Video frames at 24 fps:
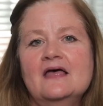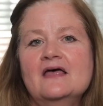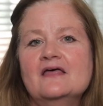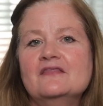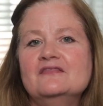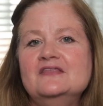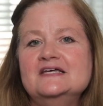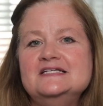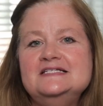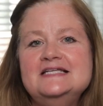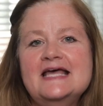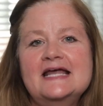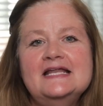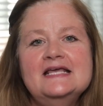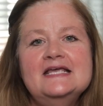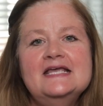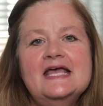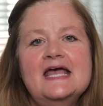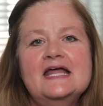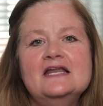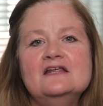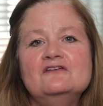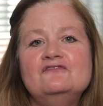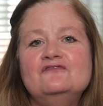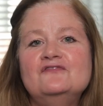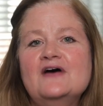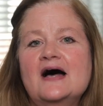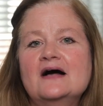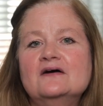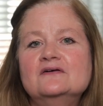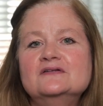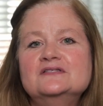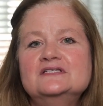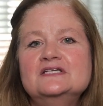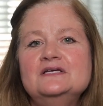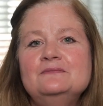The dedicated
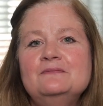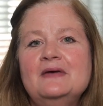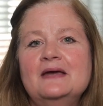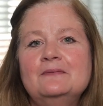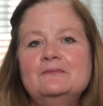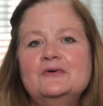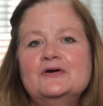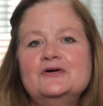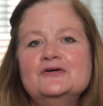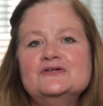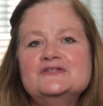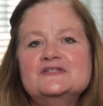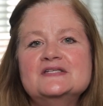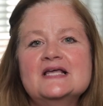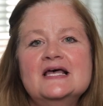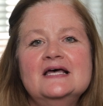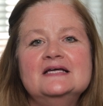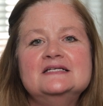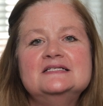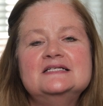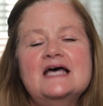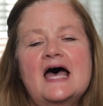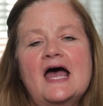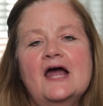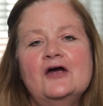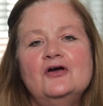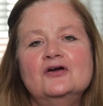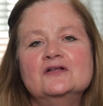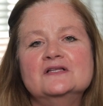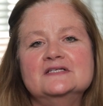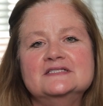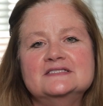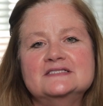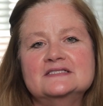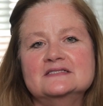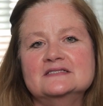faculty members
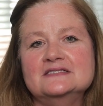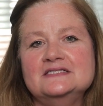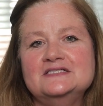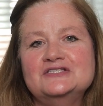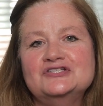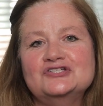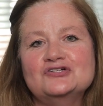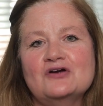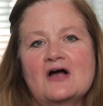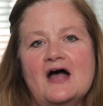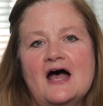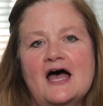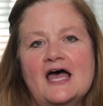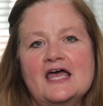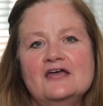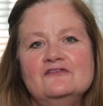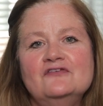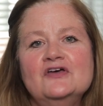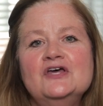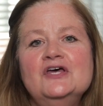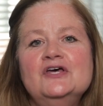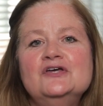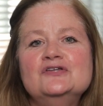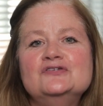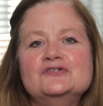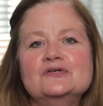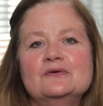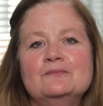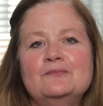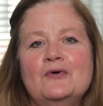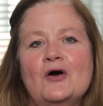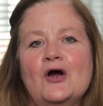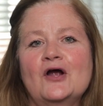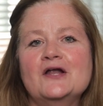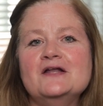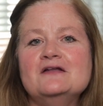tirelessly strive to
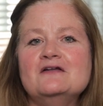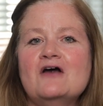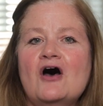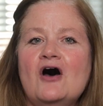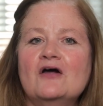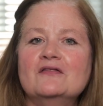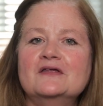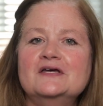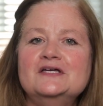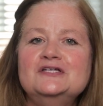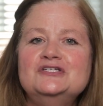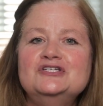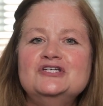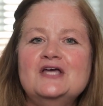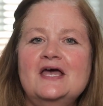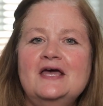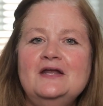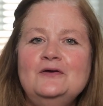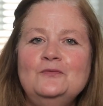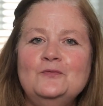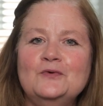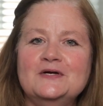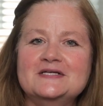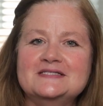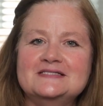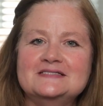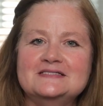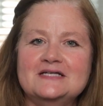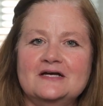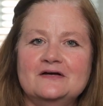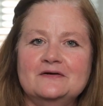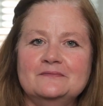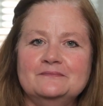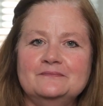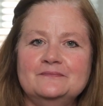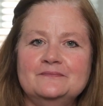impart knowledge and
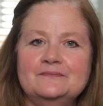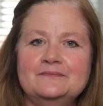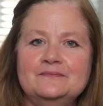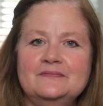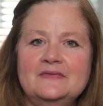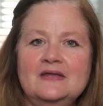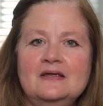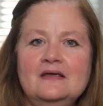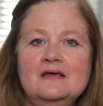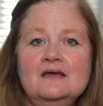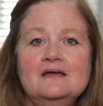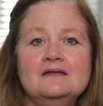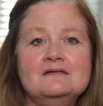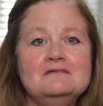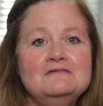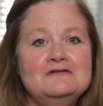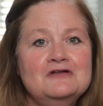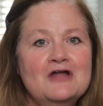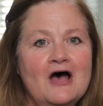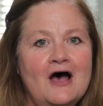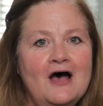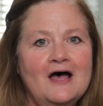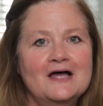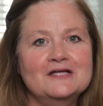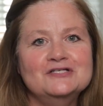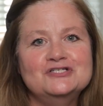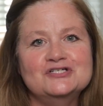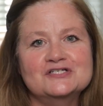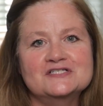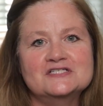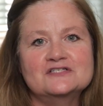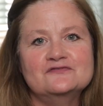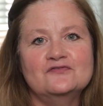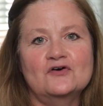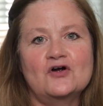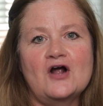wisdom, not
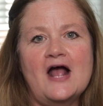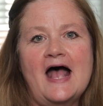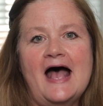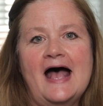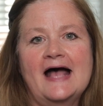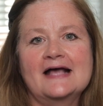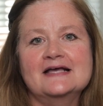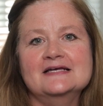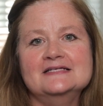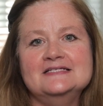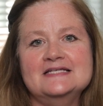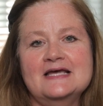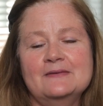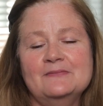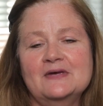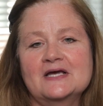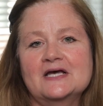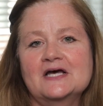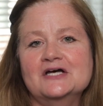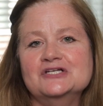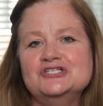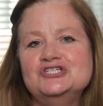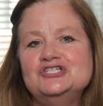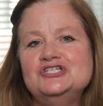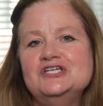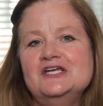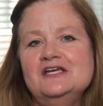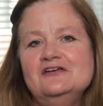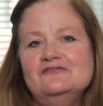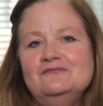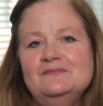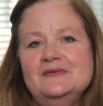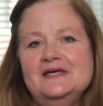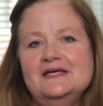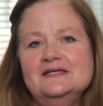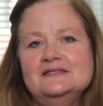just for academic
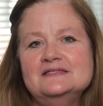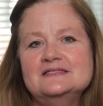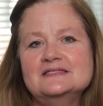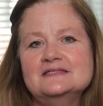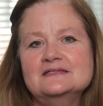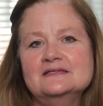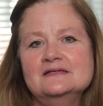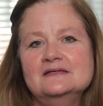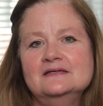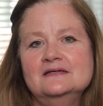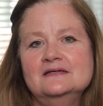achievement,